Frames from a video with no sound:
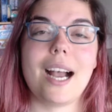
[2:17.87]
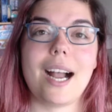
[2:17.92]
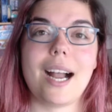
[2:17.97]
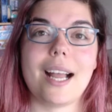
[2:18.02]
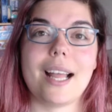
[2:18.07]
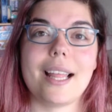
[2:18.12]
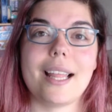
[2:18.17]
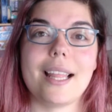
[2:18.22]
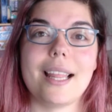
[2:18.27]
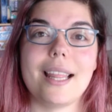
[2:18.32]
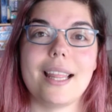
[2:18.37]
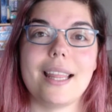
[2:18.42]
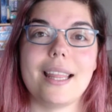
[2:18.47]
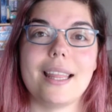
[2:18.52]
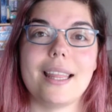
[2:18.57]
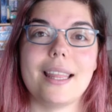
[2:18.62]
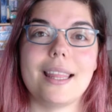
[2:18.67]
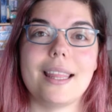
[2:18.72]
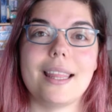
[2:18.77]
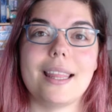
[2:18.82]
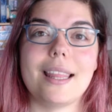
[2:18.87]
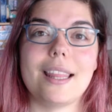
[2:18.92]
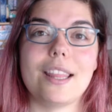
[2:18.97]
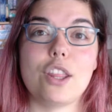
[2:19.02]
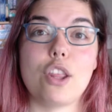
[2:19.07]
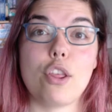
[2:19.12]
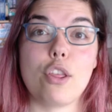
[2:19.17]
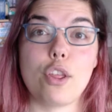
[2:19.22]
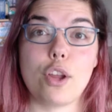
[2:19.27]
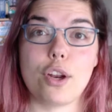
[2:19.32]
Uh,
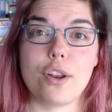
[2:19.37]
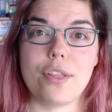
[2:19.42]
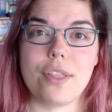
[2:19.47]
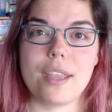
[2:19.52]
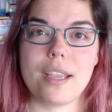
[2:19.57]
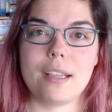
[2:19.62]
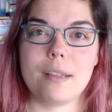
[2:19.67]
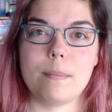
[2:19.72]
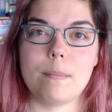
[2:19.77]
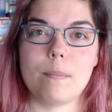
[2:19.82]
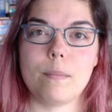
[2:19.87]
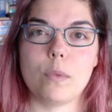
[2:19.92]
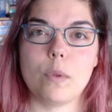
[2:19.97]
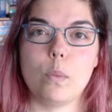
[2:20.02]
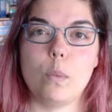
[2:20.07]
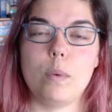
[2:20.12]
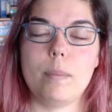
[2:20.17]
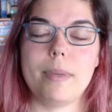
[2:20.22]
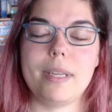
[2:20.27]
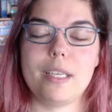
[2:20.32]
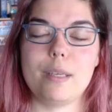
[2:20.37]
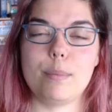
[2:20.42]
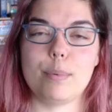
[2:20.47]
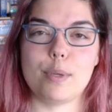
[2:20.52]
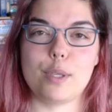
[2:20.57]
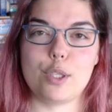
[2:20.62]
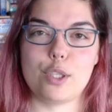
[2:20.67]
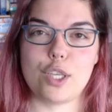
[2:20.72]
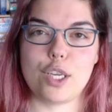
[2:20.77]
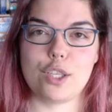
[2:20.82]
the third thing would be
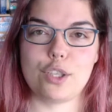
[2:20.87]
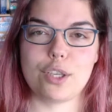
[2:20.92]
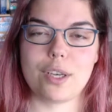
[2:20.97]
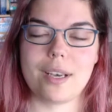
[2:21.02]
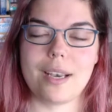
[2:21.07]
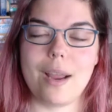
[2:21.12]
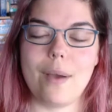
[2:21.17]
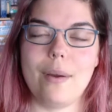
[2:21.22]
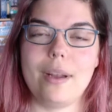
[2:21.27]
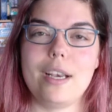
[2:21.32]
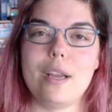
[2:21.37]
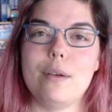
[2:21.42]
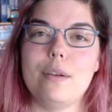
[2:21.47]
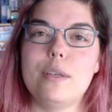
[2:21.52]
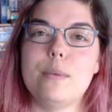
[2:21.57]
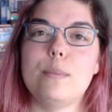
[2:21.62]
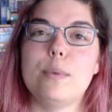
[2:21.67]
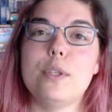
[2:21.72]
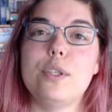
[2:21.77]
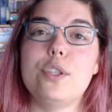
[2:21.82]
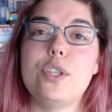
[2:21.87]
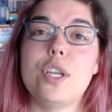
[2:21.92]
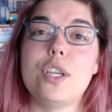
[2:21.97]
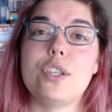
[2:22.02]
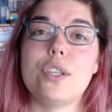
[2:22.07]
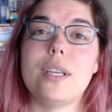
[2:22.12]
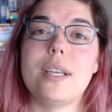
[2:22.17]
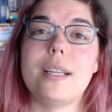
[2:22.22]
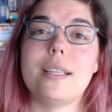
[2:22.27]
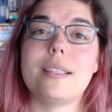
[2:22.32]
depreciation. Now, I know
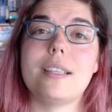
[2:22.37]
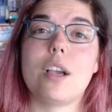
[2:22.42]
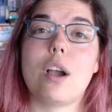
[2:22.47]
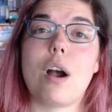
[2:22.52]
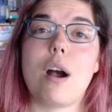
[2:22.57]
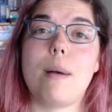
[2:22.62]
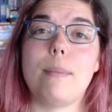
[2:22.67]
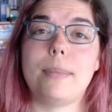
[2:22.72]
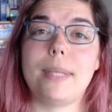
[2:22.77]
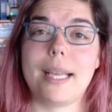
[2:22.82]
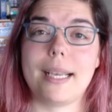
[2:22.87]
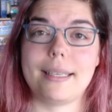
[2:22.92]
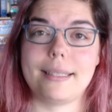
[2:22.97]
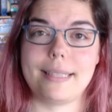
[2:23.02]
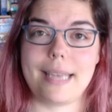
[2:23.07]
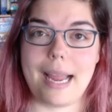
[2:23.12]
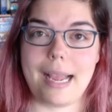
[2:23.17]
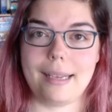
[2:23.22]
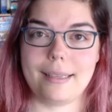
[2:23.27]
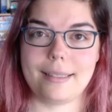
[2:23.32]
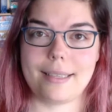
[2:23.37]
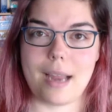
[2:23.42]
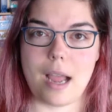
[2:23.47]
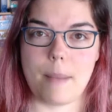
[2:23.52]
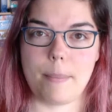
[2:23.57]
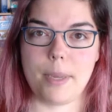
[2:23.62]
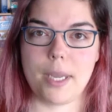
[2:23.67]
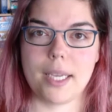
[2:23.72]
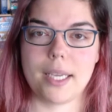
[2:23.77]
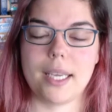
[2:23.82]
depreciation is a complex tax
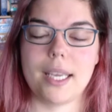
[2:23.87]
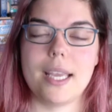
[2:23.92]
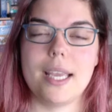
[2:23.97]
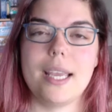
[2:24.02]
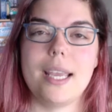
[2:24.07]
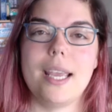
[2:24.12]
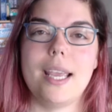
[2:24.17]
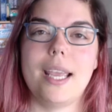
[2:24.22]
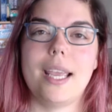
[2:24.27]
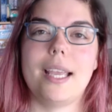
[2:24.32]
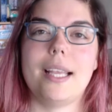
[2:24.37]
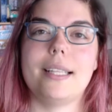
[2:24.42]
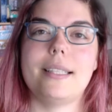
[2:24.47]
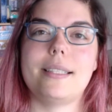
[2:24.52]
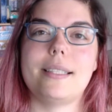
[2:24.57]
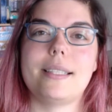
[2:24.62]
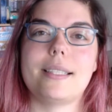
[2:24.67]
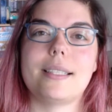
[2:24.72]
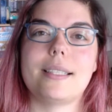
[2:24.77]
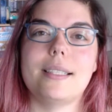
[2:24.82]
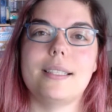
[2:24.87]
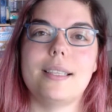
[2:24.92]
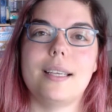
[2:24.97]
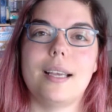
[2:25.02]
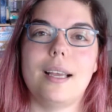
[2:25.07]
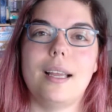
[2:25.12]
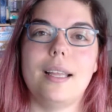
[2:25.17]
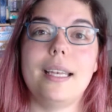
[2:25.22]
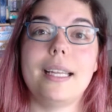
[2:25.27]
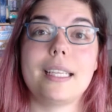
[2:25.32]
topic. It's
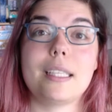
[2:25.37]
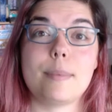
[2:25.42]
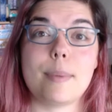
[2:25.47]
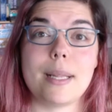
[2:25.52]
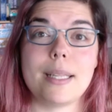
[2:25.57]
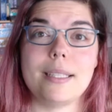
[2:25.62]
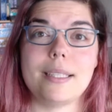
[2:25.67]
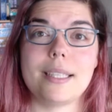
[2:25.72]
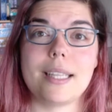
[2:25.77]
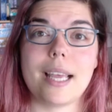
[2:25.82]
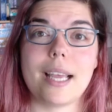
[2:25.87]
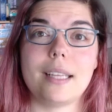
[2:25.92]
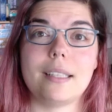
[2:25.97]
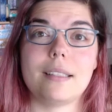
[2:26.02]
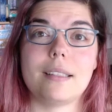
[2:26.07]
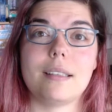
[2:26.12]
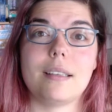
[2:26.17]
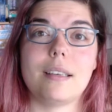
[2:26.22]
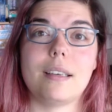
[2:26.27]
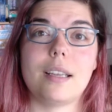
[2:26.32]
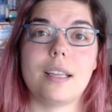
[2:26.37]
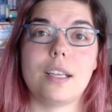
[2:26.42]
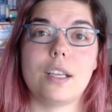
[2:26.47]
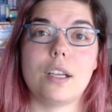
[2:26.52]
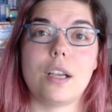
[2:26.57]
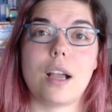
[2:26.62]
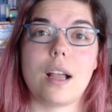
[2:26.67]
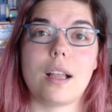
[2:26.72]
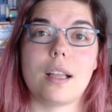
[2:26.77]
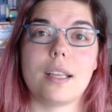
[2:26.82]
an expense that
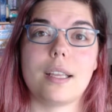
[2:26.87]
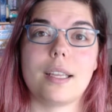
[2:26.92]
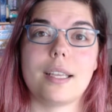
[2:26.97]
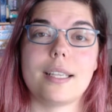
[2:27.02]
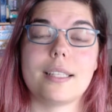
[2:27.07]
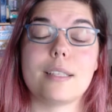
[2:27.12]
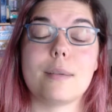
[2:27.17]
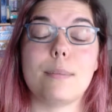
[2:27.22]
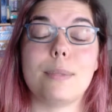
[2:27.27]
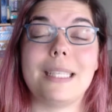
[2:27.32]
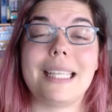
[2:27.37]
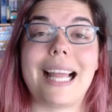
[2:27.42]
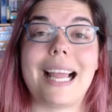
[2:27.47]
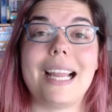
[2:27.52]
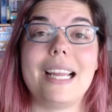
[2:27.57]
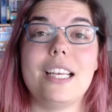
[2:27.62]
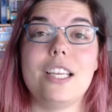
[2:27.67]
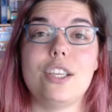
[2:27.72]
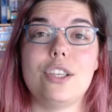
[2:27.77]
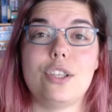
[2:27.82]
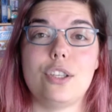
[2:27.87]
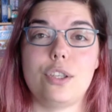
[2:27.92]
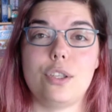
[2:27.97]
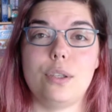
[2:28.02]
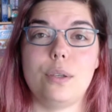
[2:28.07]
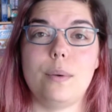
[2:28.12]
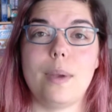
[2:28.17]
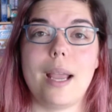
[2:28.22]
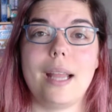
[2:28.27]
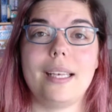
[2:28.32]
uh, is applied
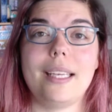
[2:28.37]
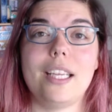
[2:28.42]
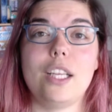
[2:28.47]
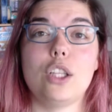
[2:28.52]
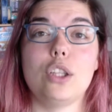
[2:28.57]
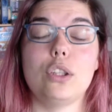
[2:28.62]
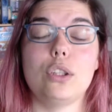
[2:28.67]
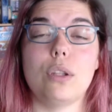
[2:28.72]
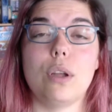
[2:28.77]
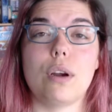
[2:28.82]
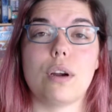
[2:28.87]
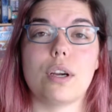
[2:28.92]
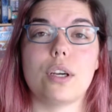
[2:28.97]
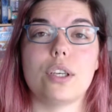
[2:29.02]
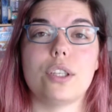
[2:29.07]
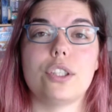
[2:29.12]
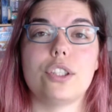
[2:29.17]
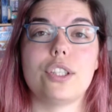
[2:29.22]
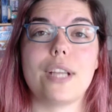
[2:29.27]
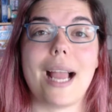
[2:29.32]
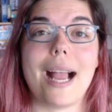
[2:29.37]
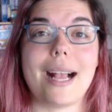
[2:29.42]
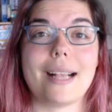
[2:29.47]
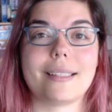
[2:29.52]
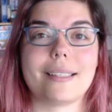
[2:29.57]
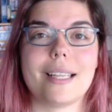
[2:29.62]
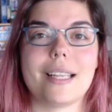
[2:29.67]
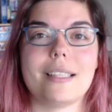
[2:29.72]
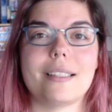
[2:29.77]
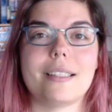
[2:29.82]
to any large
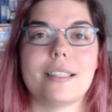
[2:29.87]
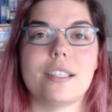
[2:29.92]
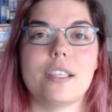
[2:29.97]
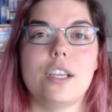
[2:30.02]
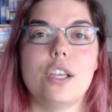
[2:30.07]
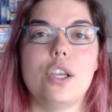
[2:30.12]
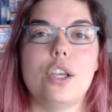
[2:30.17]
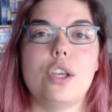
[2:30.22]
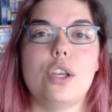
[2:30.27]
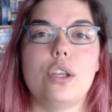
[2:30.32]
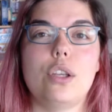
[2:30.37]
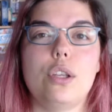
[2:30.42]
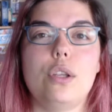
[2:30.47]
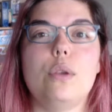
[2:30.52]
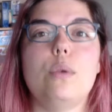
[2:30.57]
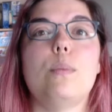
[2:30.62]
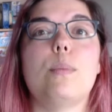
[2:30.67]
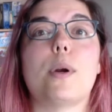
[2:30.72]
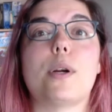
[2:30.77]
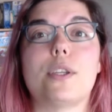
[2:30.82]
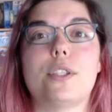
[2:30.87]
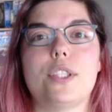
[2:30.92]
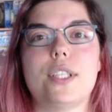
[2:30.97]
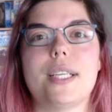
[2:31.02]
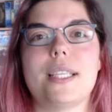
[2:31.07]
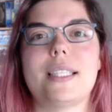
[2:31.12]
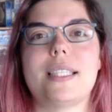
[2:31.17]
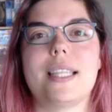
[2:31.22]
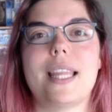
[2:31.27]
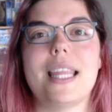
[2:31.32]
assets you
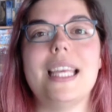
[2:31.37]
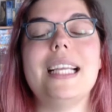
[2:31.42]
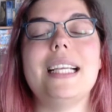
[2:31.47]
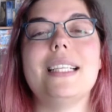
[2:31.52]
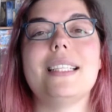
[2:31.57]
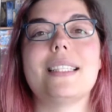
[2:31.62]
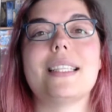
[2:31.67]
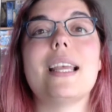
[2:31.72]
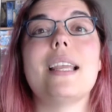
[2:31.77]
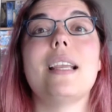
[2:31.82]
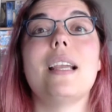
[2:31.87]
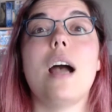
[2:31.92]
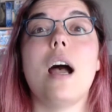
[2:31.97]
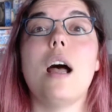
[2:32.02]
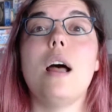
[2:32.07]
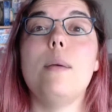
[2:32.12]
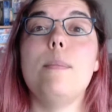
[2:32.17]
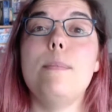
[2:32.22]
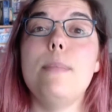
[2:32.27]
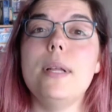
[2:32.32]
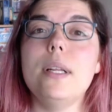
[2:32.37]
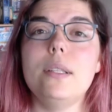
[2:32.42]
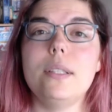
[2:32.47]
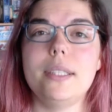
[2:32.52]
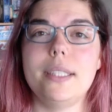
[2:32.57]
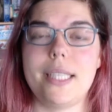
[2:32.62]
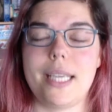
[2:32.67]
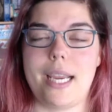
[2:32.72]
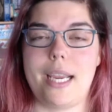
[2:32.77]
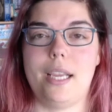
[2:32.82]
purchase, things like a
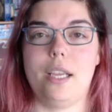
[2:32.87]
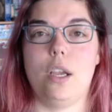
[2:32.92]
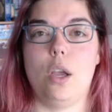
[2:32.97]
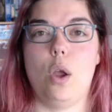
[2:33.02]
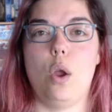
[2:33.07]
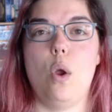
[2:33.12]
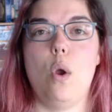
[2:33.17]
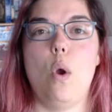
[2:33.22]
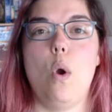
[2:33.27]
building